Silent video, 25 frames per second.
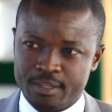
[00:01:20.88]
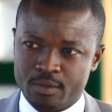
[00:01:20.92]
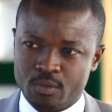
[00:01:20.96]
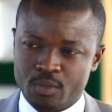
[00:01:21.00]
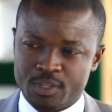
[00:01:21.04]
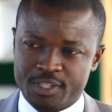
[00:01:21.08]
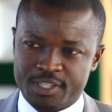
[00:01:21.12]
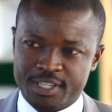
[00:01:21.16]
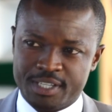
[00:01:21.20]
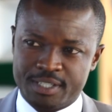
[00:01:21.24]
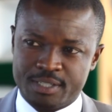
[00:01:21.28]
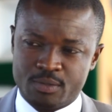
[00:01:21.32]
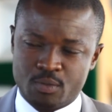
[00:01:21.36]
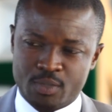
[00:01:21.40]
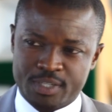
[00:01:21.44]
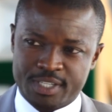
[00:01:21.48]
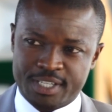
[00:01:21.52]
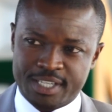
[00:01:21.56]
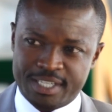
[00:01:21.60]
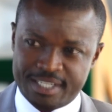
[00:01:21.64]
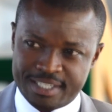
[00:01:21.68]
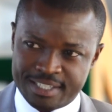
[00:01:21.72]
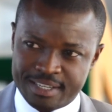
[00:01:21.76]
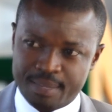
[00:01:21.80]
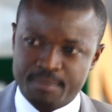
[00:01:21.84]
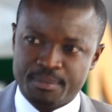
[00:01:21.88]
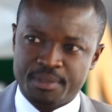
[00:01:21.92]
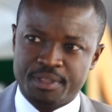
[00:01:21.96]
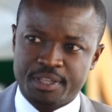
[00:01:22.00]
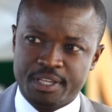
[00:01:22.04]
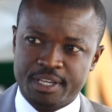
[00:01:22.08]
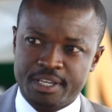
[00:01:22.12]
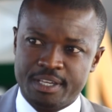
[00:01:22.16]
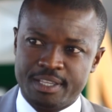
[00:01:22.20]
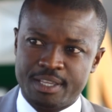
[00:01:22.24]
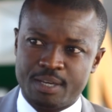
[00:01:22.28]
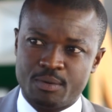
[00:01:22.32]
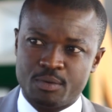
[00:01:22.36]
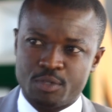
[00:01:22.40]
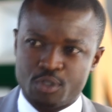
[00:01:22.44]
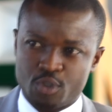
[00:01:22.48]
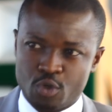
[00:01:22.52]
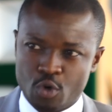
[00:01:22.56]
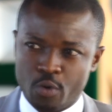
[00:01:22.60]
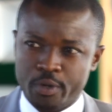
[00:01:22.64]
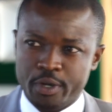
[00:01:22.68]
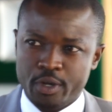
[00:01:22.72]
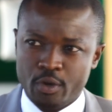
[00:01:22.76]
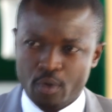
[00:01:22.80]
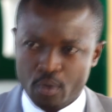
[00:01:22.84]
it? Was this something that was
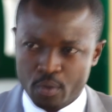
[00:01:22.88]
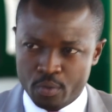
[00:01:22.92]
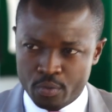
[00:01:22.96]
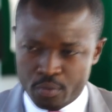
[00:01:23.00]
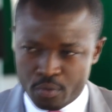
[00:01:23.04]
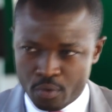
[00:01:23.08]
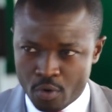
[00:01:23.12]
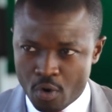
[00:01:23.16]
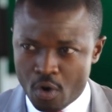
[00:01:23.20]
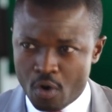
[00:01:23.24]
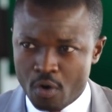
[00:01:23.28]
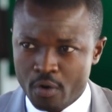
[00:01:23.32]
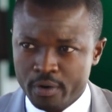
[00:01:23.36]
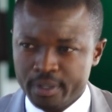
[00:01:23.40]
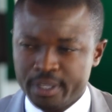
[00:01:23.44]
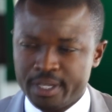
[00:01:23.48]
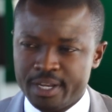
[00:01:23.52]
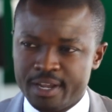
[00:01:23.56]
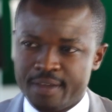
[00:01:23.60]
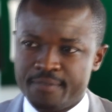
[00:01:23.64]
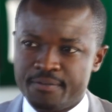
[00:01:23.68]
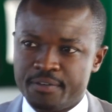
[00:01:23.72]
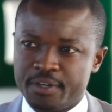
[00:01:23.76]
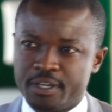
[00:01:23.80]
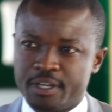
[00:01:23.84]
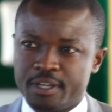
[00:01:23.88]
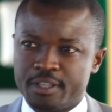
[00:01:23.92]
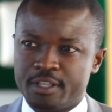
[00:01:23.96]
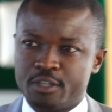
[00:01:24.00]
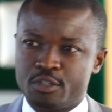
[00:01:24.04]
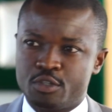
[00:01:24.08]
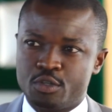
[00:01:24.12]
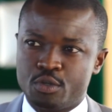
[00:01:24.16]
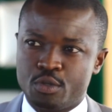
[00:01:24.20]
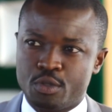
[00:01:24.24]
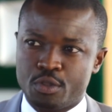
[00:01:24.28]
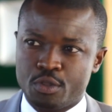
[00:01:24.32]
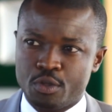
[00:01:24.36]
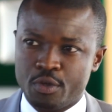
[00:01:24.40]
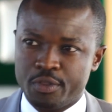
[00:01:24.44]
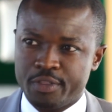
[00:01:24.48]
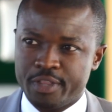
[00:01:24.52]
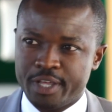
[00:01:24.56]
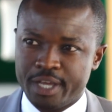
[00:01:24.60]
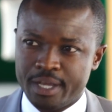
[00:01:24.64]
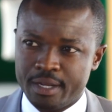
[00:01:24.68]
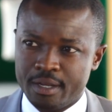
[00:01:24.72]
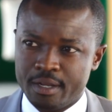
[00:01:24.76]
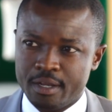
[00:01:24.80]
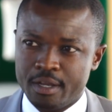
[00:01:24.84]
going on wrong in Africa that you
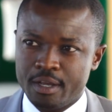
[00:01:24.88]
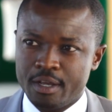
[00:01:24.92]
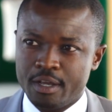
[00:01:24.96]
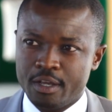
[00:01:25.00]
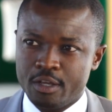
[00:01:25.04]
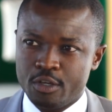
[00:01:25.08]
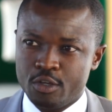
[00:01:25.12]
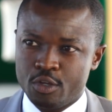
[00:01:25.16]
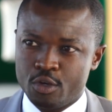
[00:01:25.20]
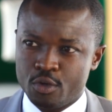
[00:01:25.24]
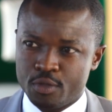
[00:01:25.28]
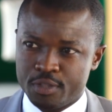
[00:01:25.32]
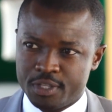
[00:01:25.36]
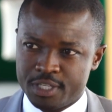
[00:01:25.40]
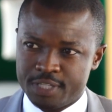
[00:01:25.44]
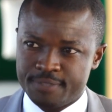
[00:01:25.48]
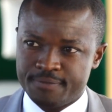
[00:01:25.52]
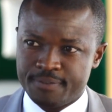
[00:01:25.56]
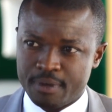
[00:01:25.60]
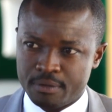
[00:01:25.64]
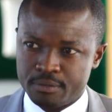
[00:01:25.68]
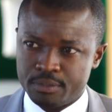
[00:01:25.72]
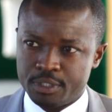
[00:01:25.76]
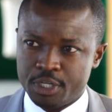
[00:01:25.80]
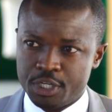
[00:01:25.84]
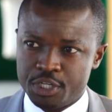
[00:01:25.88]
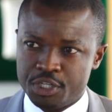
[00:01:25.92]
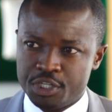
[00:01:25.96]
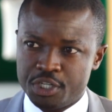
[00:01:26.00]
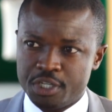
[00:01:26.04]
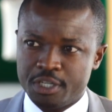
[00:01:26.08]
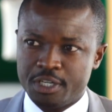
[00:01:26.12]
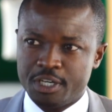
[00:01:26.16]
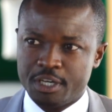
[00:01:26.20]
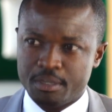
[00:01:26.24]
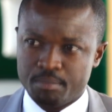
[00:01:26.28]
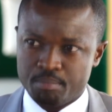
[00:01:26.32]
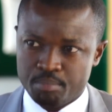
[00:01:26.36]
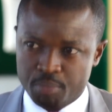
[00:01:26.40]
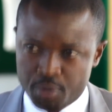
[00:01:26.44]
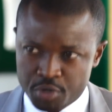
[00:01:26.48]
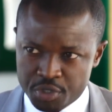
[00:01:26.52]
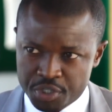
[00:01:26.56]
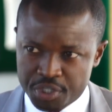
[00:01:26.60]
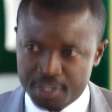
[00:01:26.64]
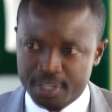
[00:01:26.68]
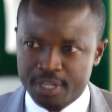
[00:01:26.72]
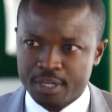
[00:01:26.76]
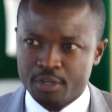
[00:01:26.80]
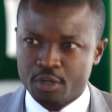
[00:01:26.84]
thought that, this foundation can
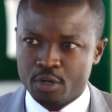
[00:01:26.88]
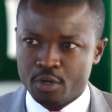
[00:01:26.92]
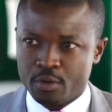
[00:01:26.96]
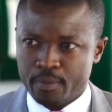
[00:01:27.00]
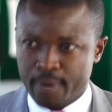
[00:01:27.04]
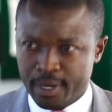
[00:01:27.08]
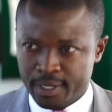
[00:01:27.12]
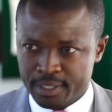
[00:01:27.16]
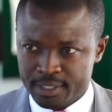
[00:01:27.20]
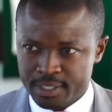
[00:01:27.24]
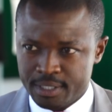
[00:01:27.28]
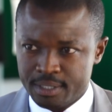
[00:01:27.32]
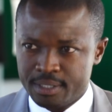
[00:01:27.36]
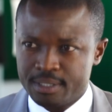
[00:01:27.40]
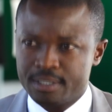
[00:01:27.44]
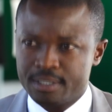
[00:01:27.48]
push it and correct